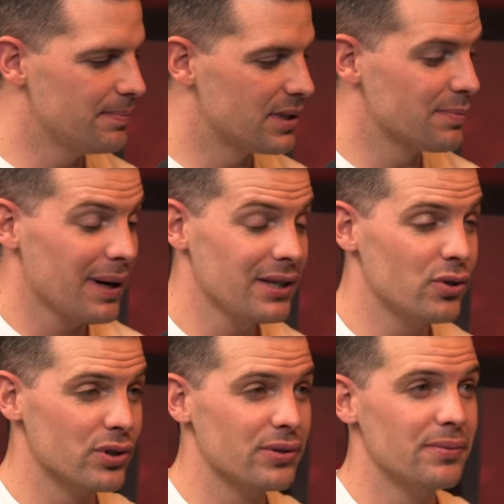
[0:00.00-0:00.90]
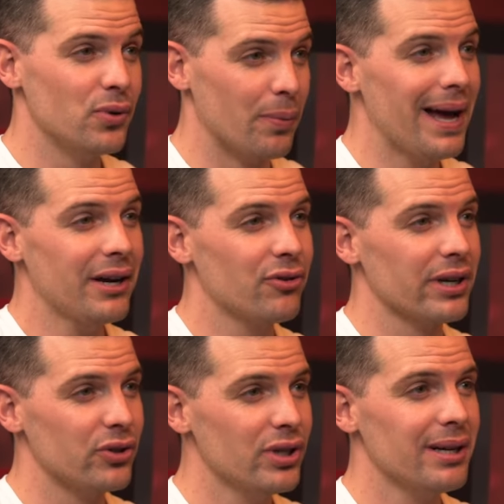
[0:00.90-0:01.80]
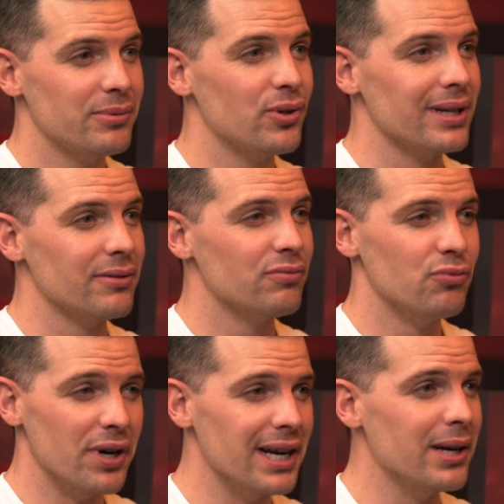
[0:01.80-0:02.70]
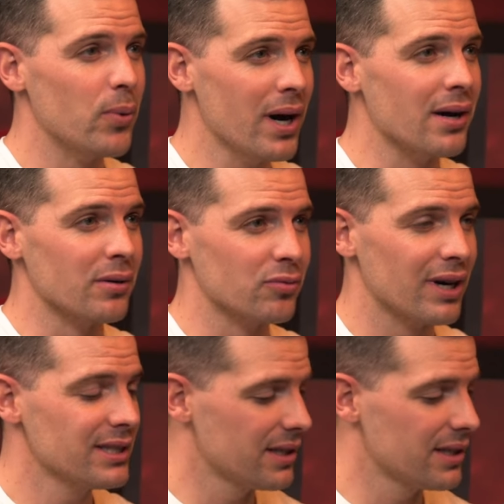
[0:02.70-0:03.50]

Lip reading: despite your background, you end up doing really well, right?